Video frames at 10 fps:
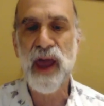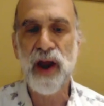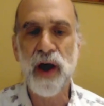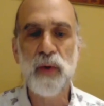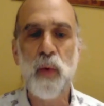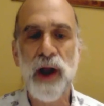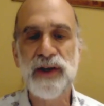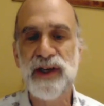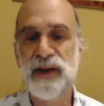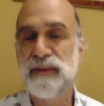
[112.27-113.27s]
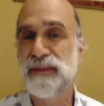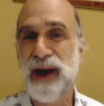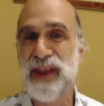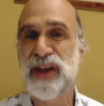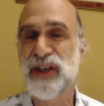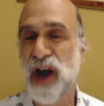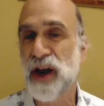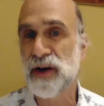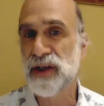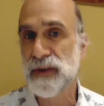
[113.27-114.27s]
and unwanted by the
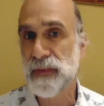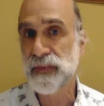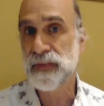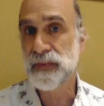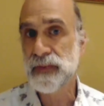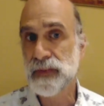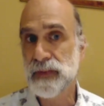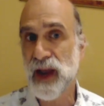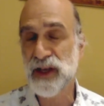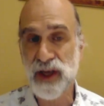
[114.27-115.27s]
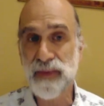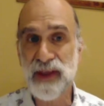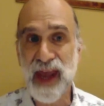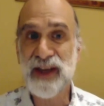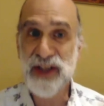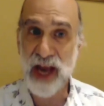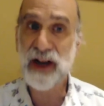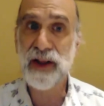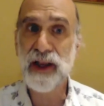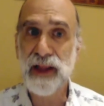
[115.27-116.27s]
designers. Right? Something that is
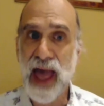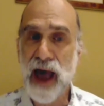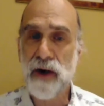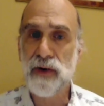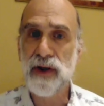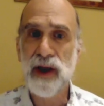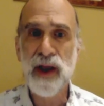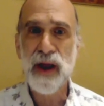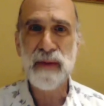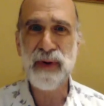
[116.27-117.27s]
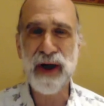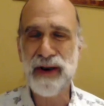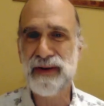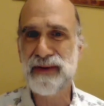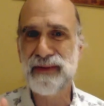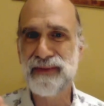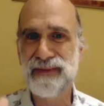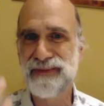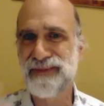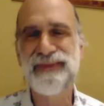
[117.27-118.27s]
technically allowed, but
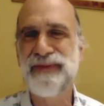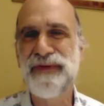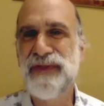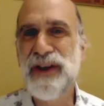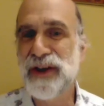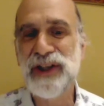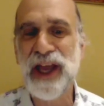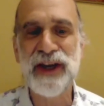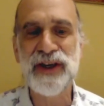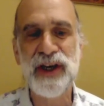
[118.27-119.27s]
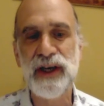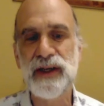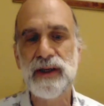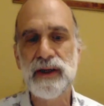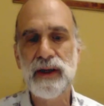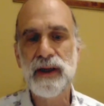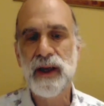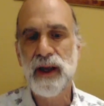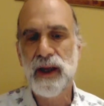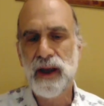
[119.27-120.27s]
feels like a cheat.
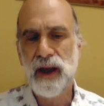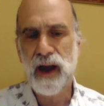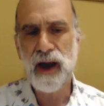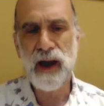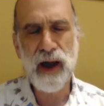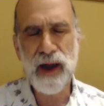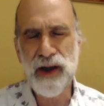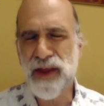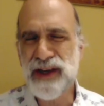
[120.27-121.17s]
Uh, another